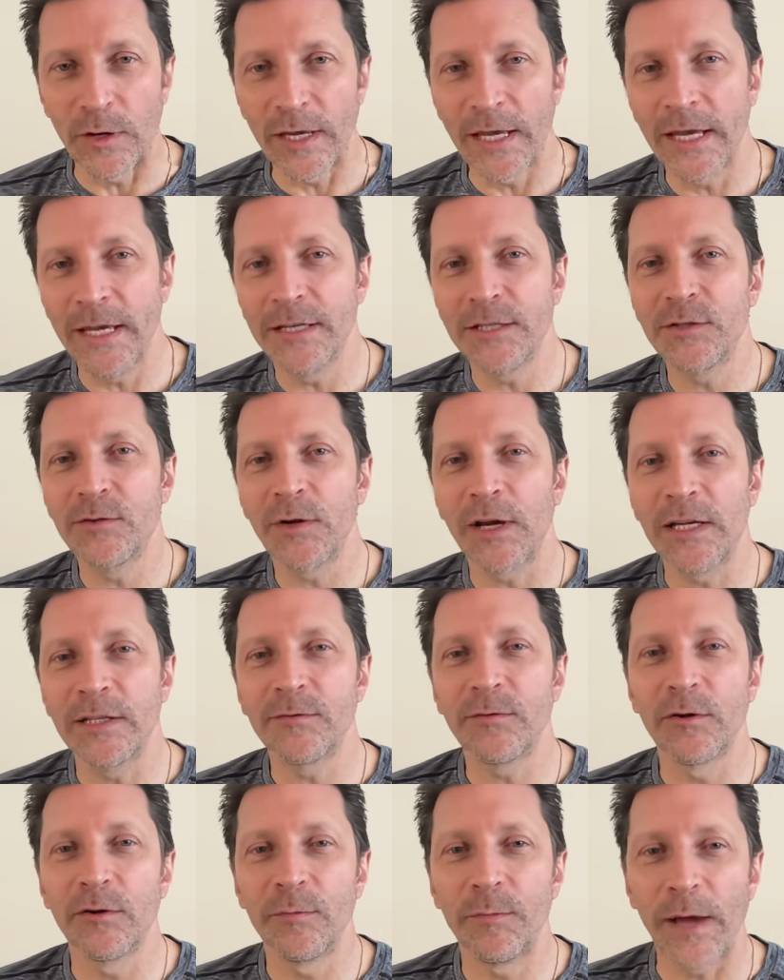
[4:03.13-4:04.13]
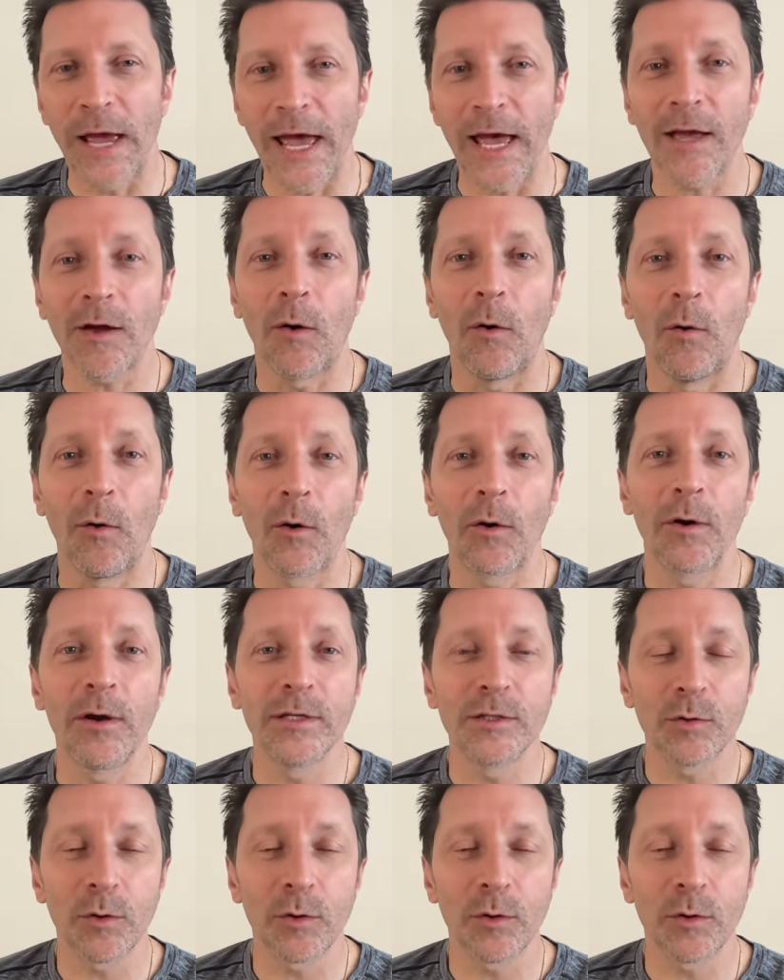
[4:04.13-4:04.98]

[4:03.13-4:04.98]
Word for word: He is transferred back or is